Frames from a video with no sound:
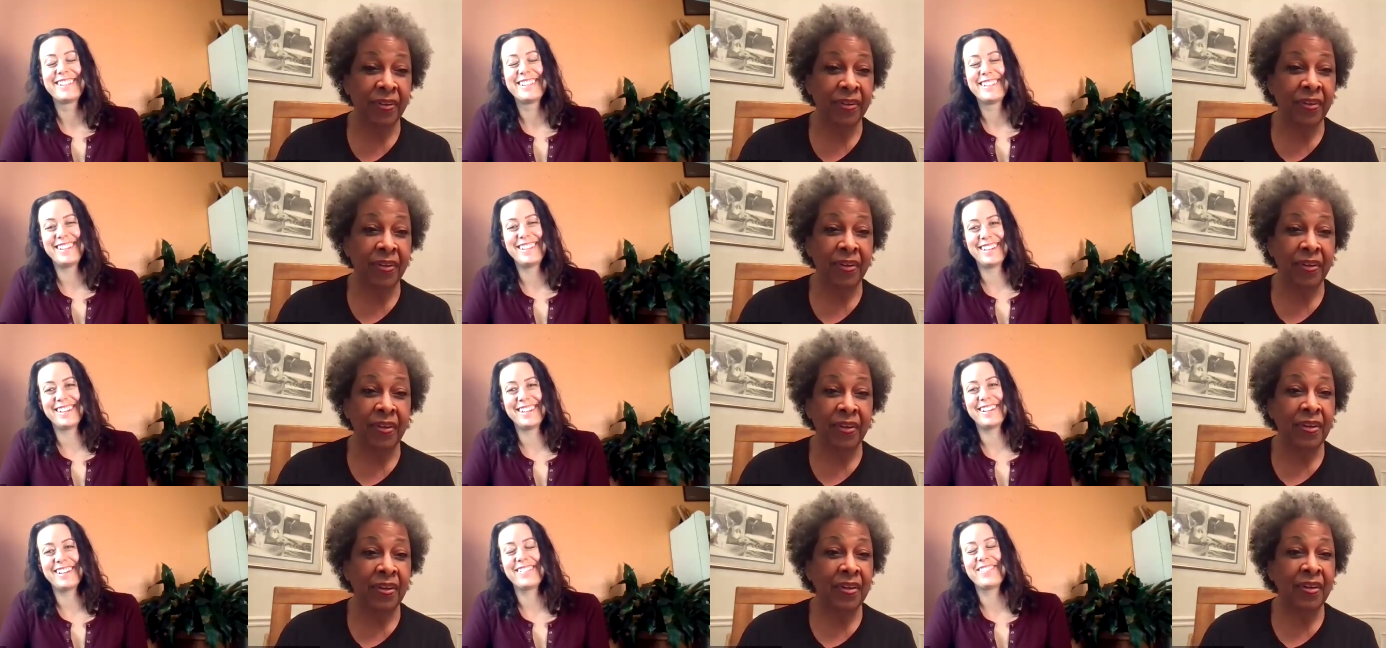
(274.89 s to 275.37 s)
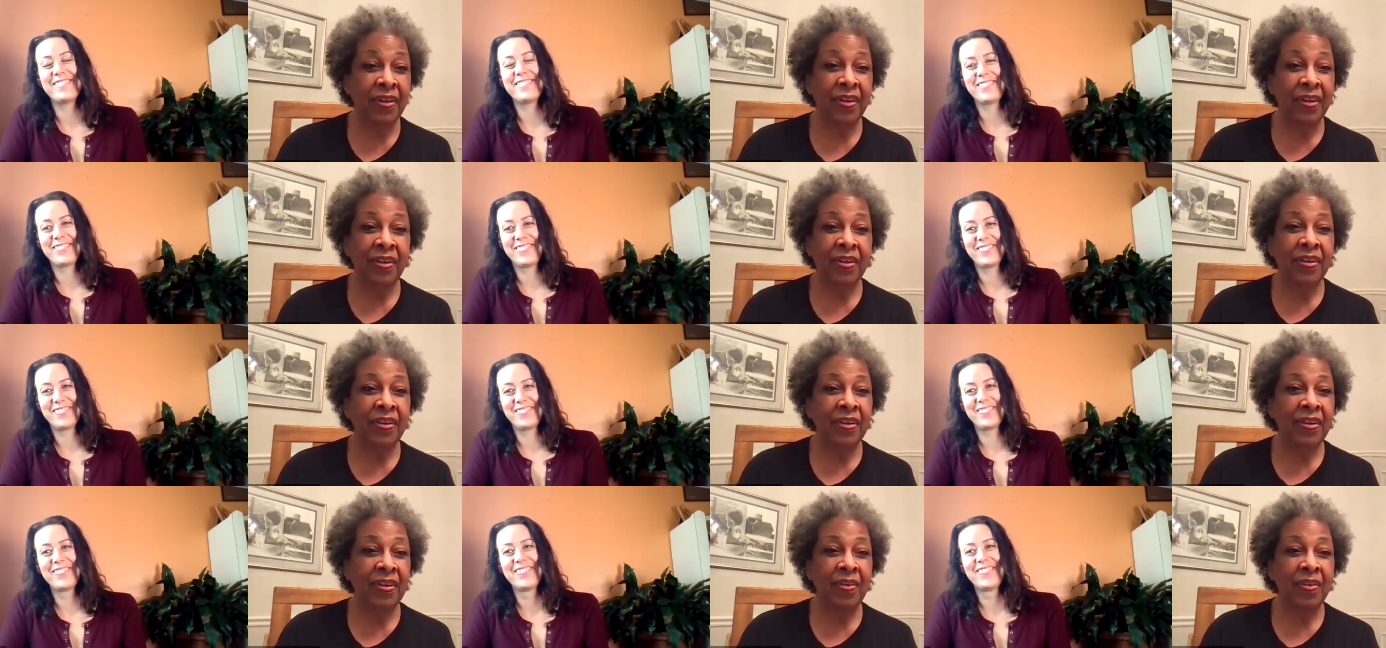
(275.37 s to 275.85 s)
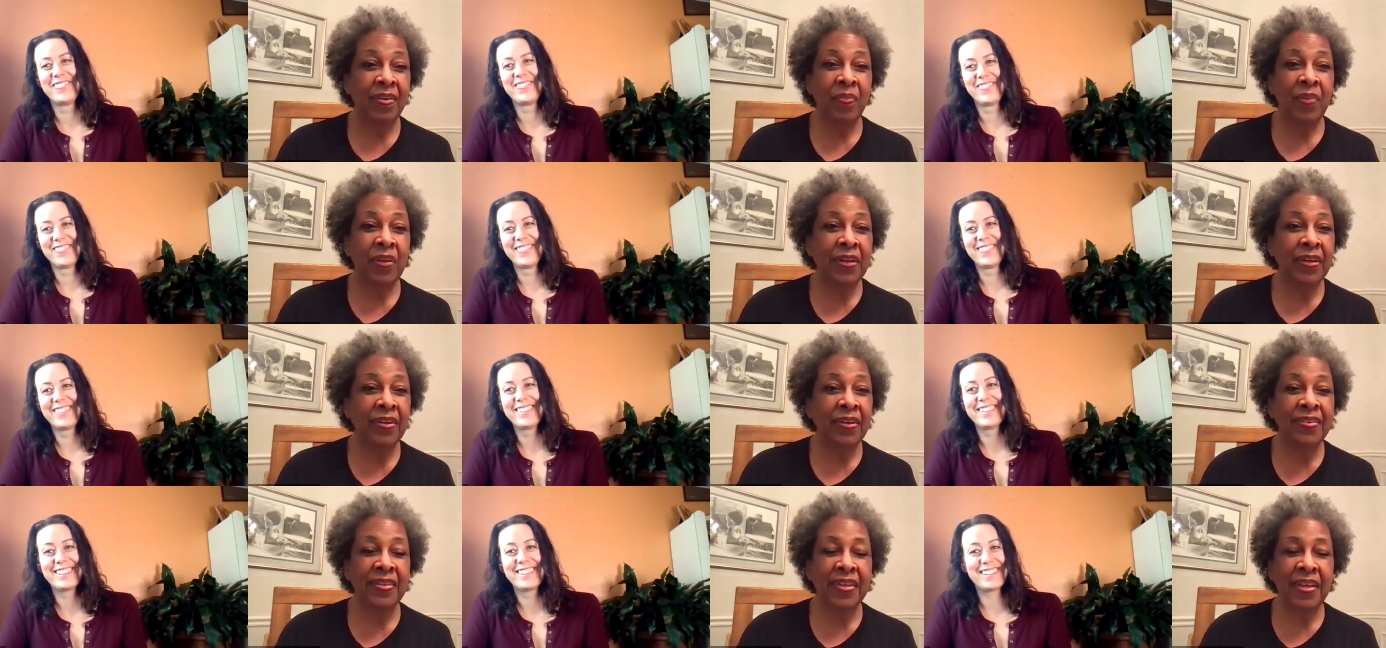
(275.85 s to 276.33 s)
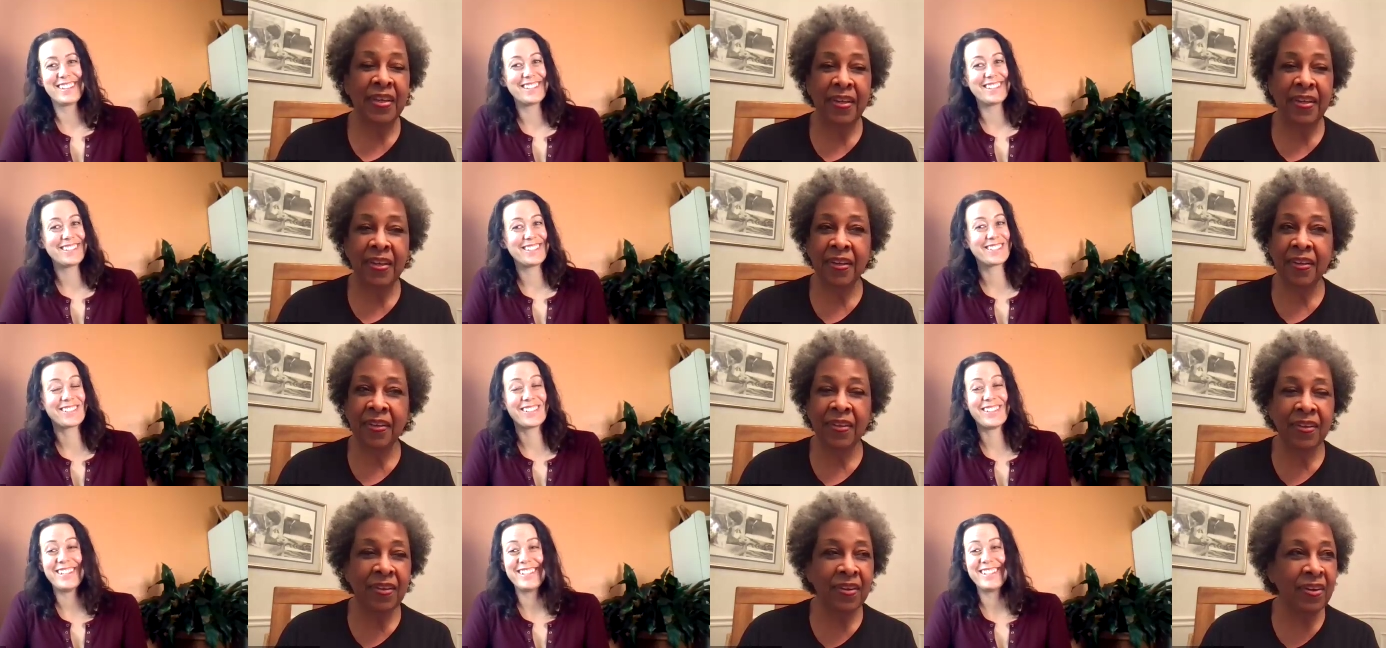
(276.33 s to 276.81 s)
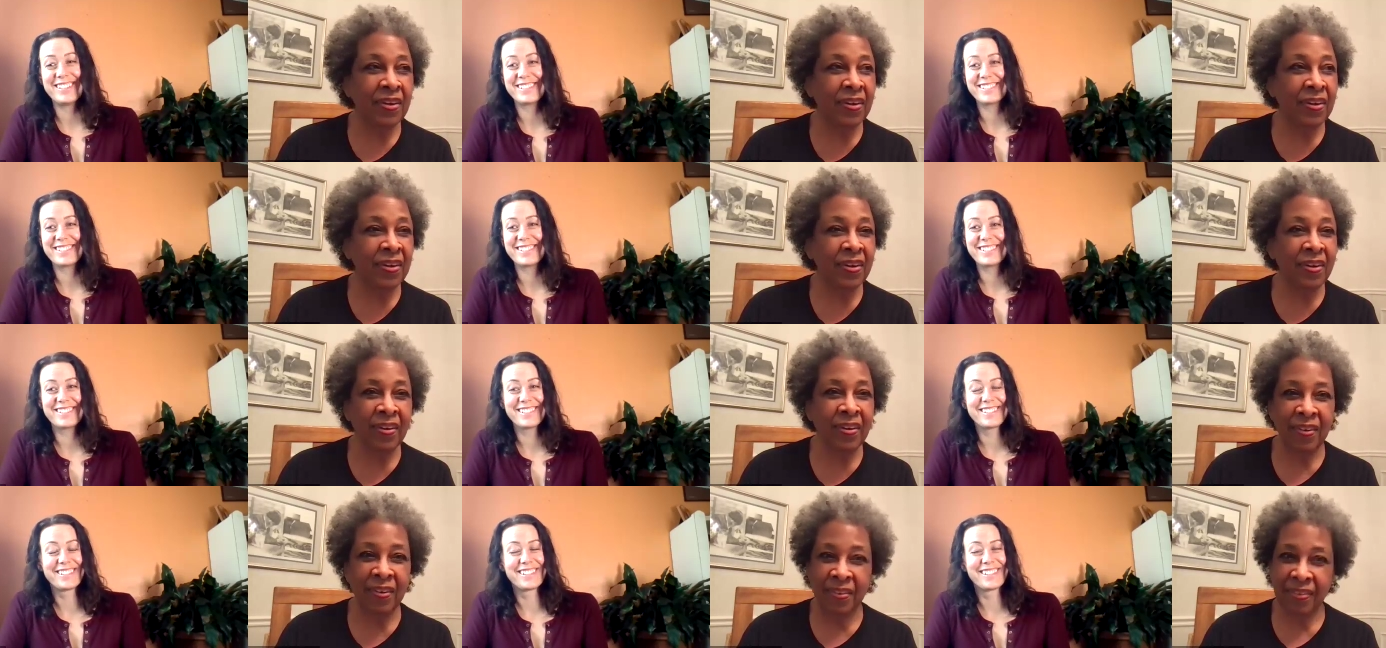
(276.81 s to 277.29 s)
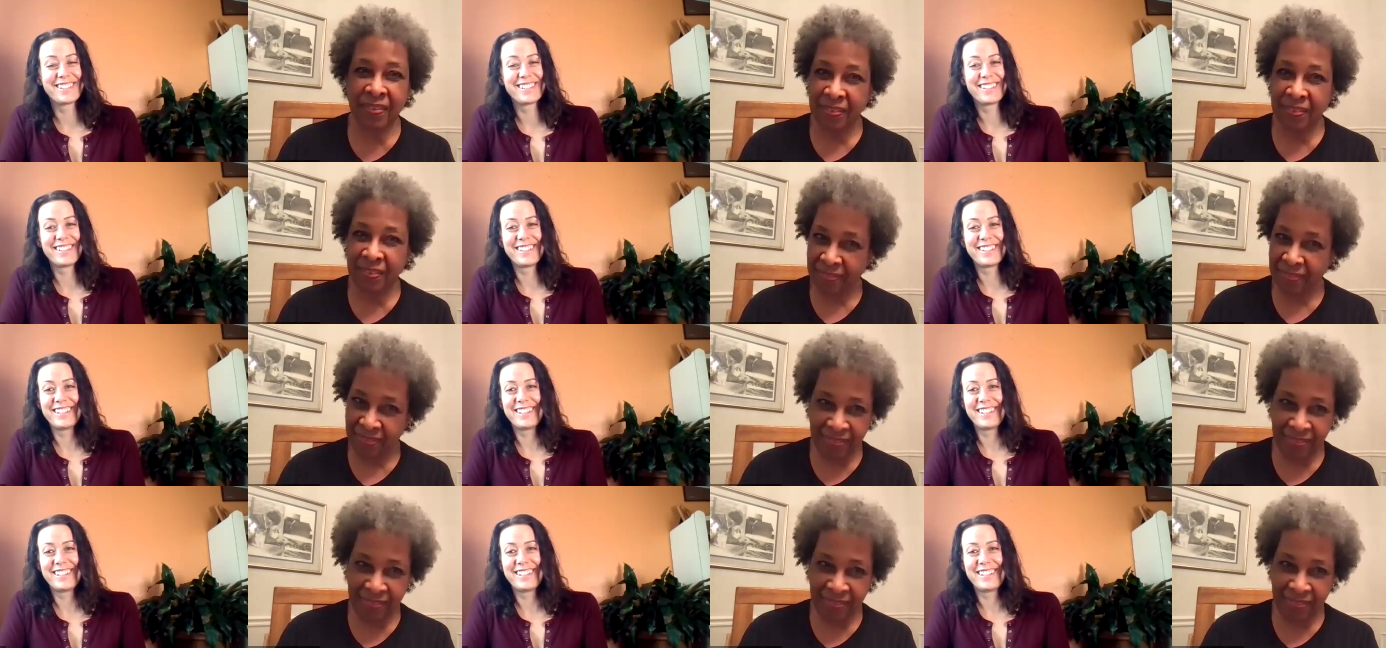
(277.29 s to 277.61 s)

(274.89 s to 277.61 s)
Speaker 1: Yeah. Because eating that's in the car,